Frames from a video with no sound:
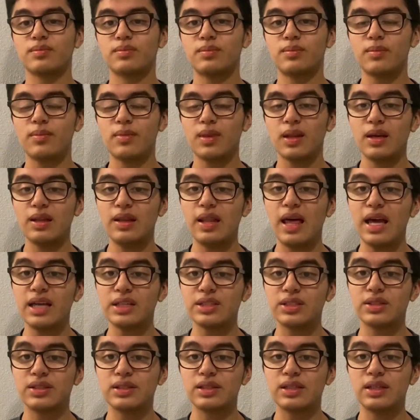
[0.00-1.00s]

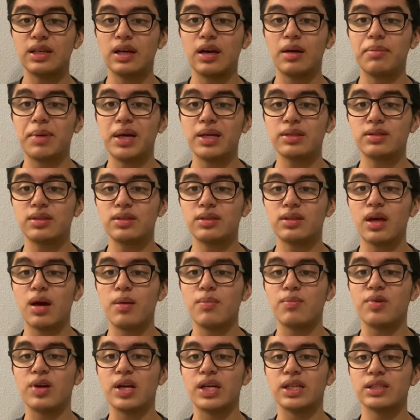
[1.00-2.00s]
Lastly, about the thumb
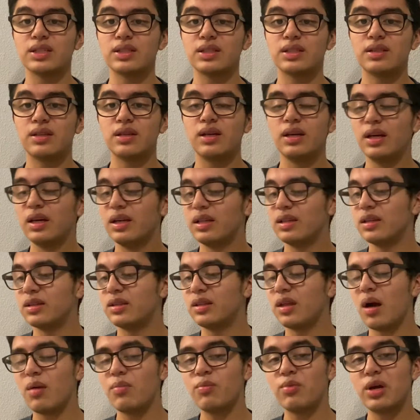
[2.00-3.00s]
rest. The
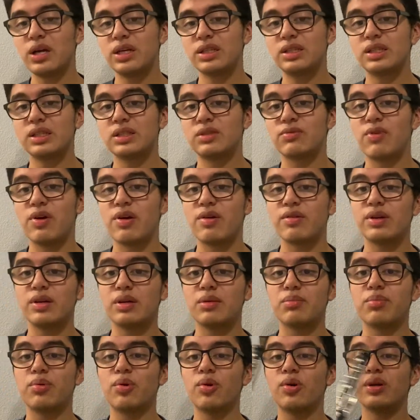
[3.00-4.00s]
thumb rest is very
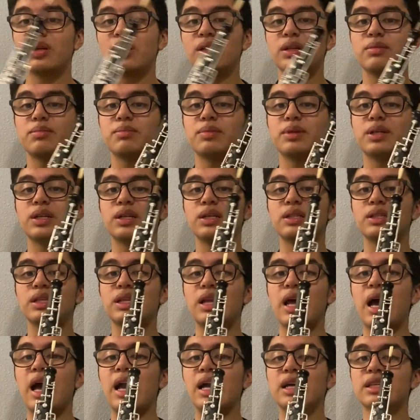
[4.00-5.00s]
important because it
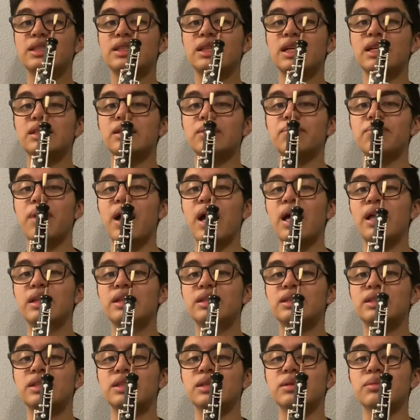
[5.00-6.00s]
acts as a
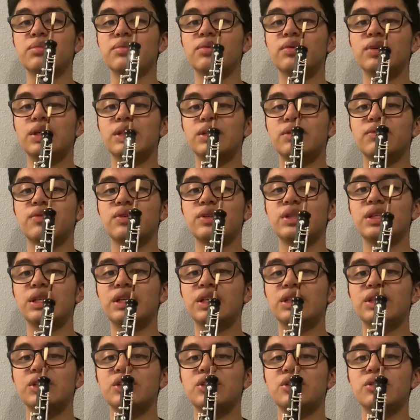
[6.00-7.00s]
balancing point for the
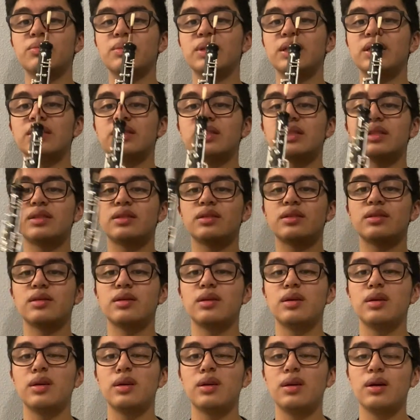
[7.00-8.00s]
instrument.
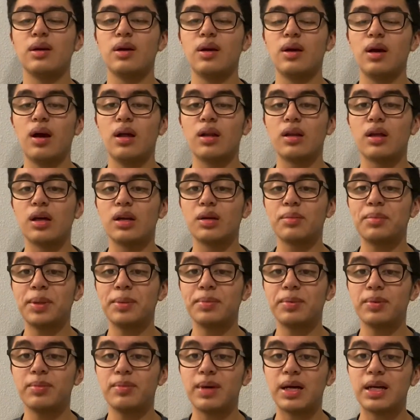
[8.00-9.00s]
A lot of people
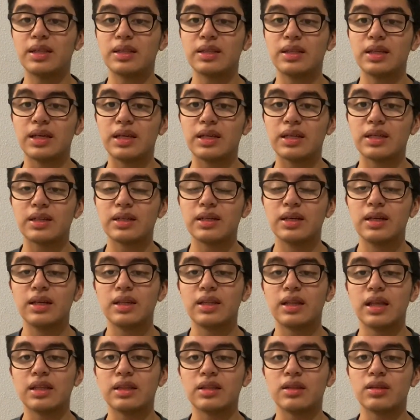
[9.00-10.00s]
might think
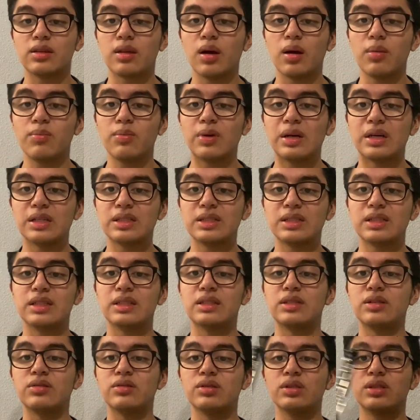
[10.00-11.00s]
that the thumb rest is
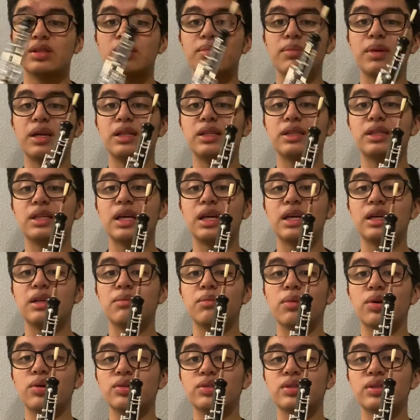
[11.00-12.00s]
used to maintain
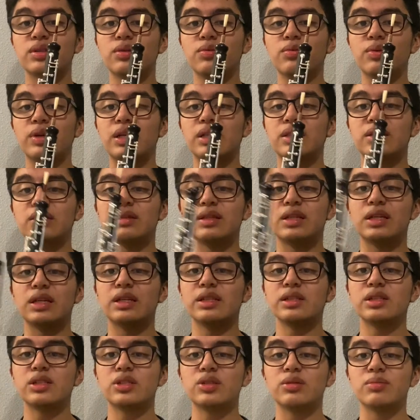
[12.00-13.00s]
most of the weight of the
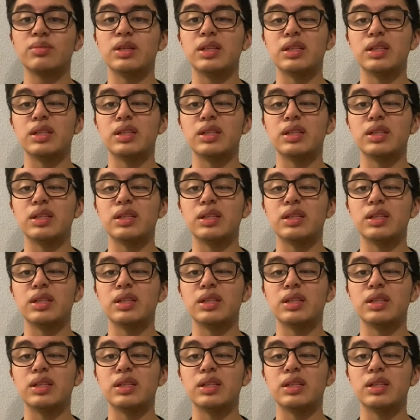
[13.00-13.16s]
instrument.